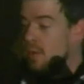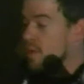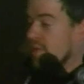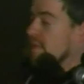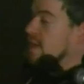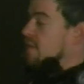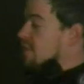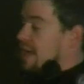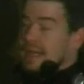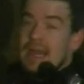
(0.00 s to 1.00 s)
we've
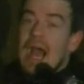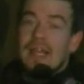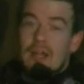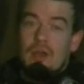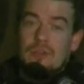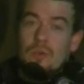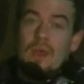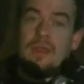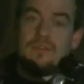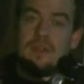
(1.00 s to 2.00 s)
identified nine other
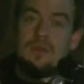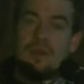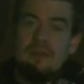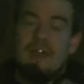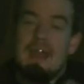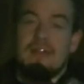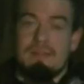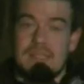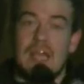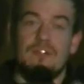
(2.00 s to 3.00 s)
ways that you can attack it
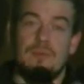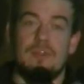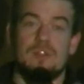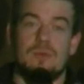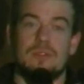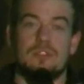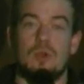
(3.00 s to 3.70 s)
aside from this one.